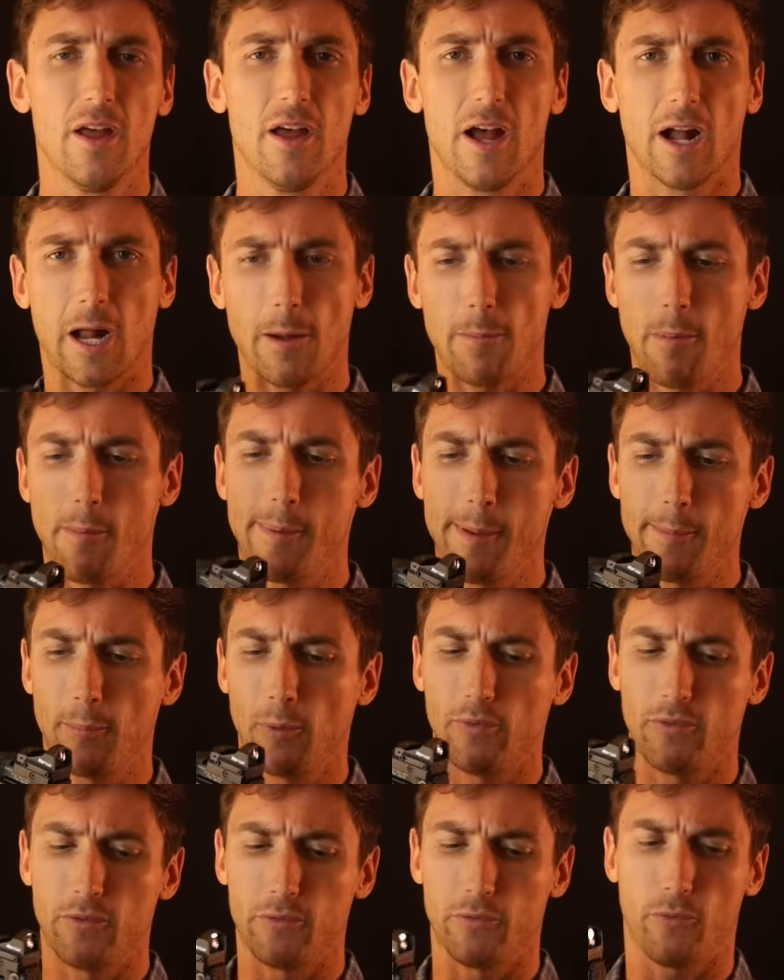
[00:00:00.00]
A couple
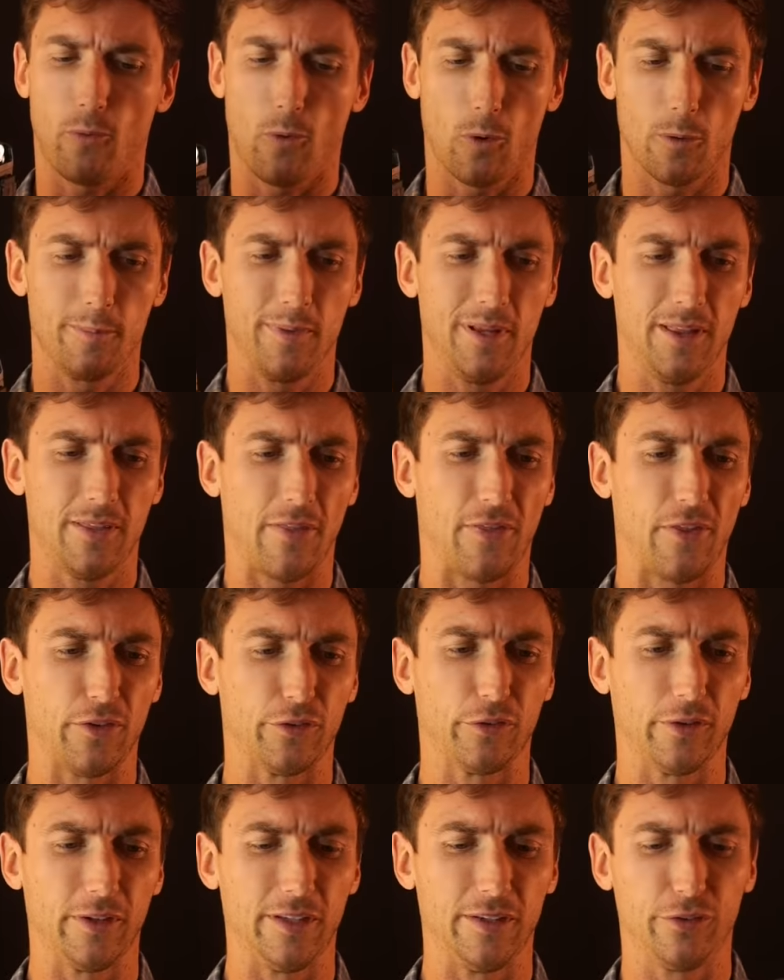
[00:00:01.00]
people have informed me that
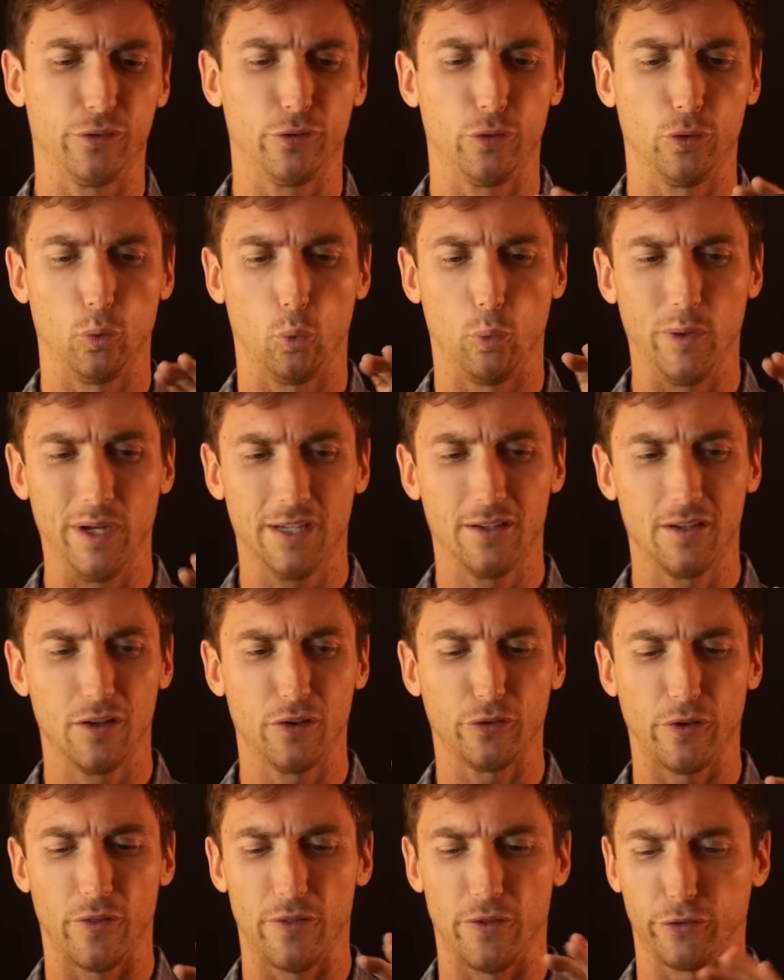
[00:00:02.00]
this leads to
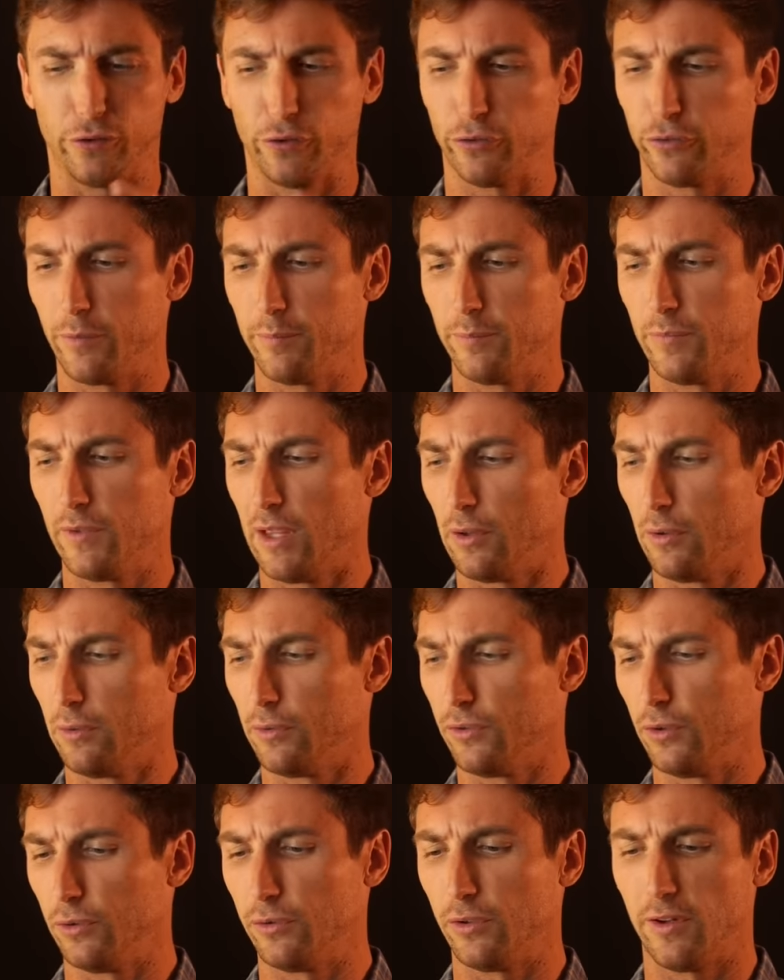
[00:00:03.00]
weakness in the system
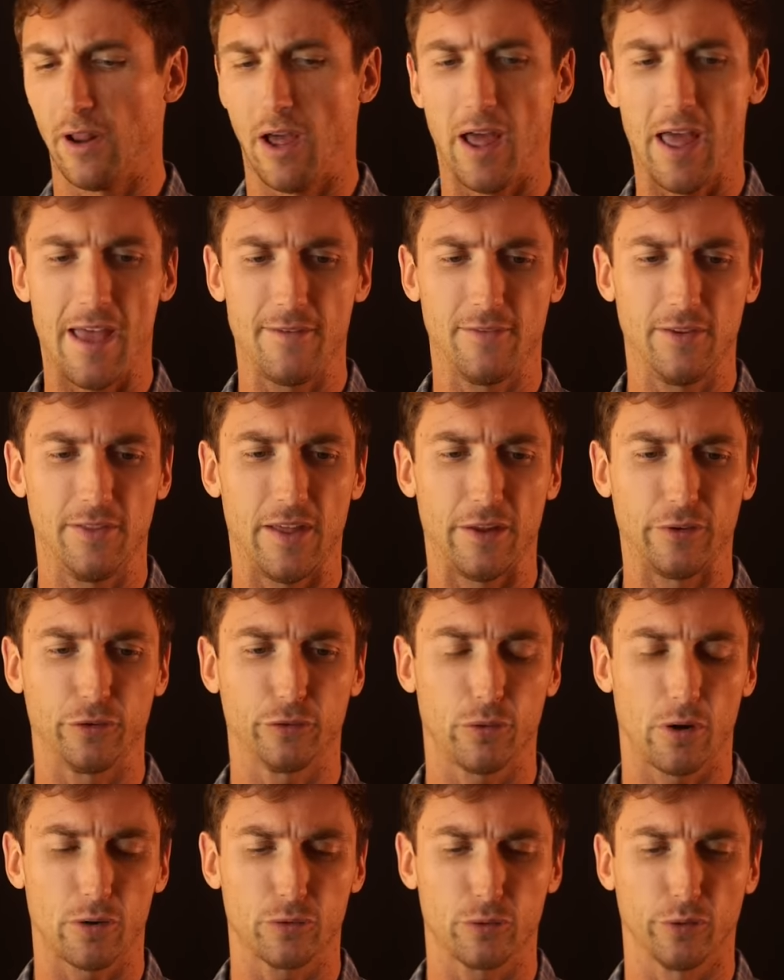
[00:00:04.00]
due to not having that
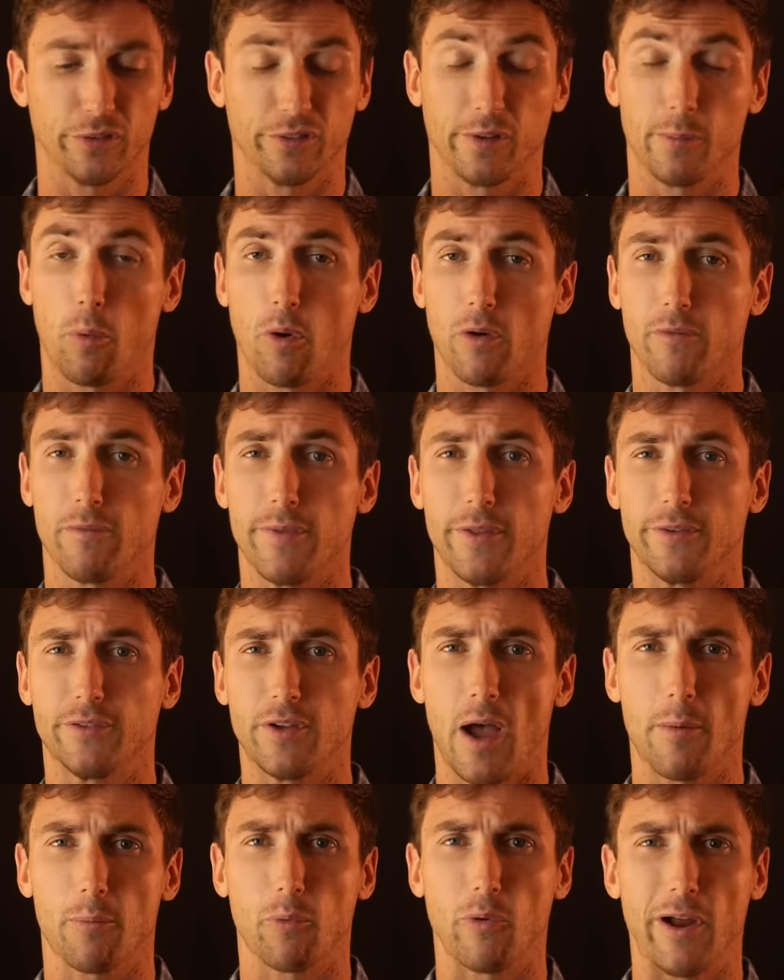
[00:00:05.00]
structural support from the
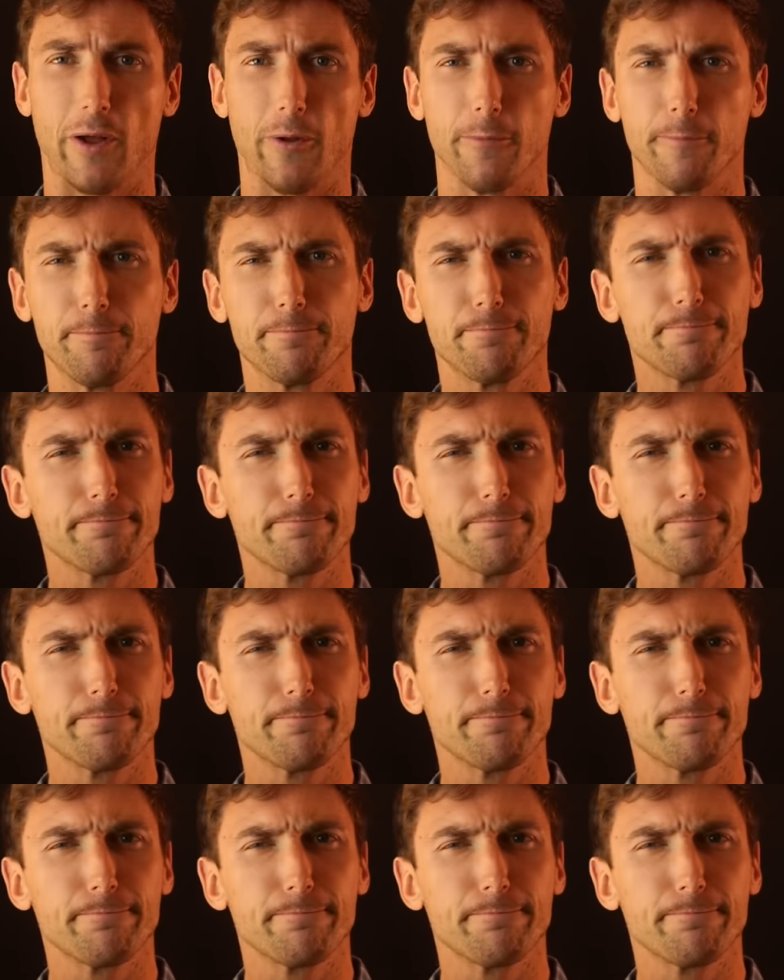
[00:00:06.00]
top rail.